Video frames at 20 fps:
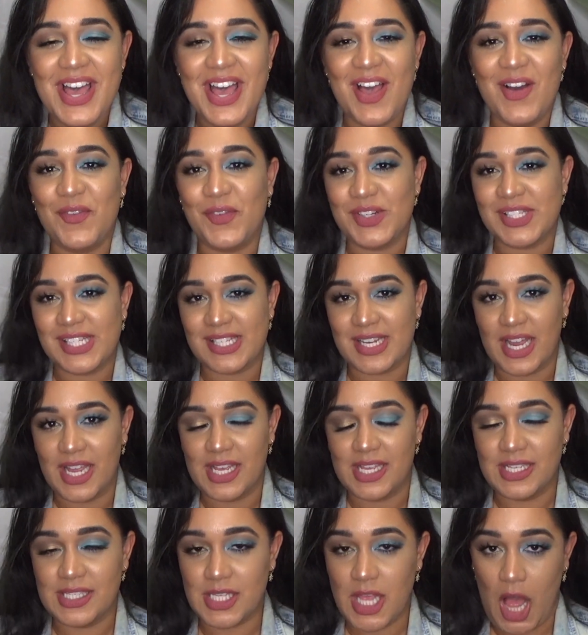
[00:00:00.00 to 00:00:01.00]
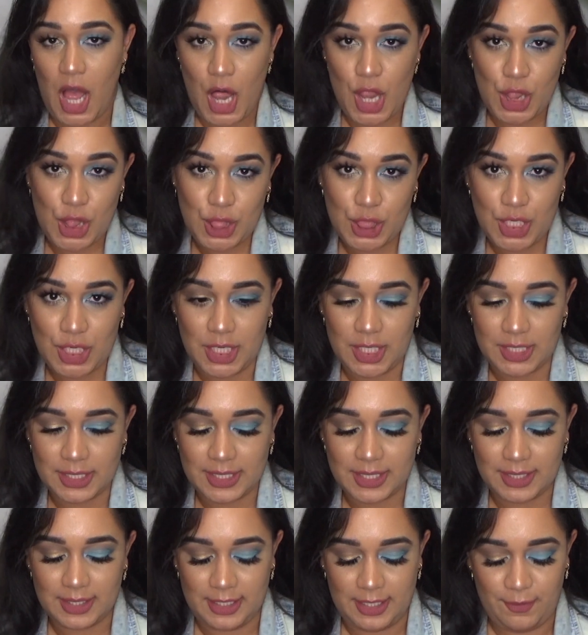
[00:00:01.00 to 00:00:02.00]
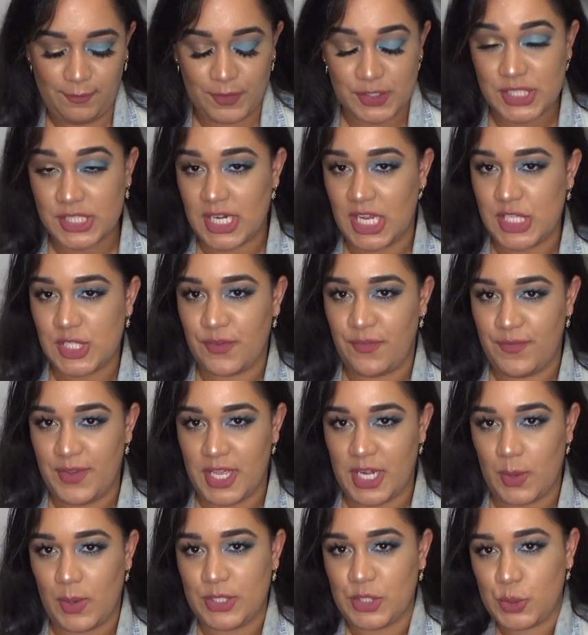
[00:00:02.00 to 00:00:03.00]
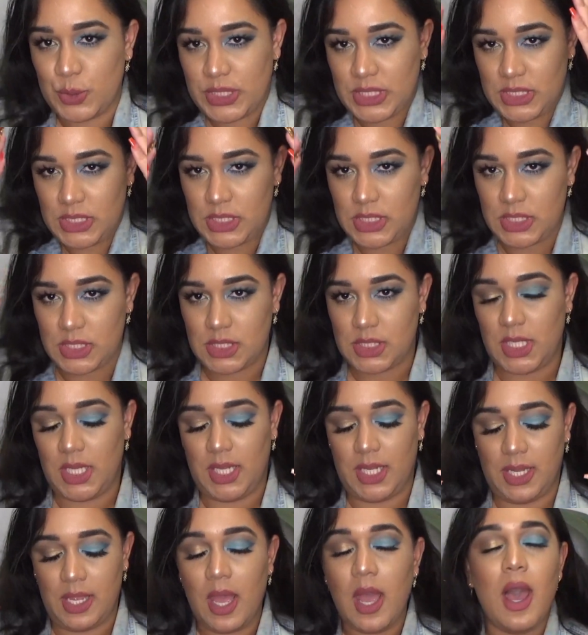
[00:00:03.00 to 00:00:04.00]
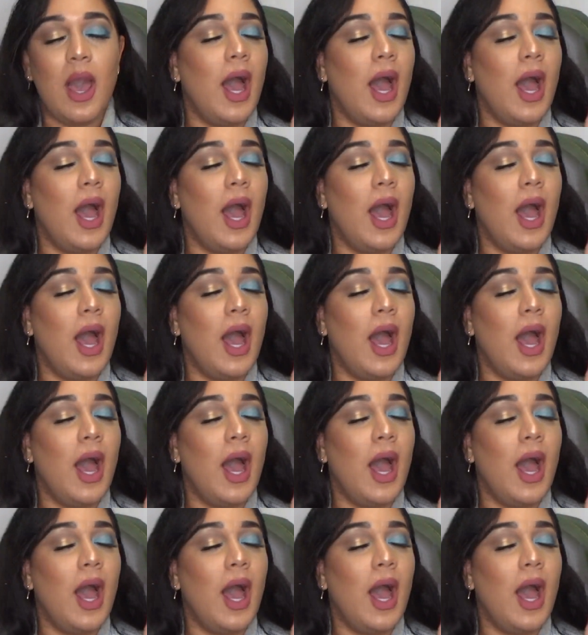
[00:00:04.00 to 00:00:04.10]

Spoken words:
And for today's look, and for today's video, as you can see,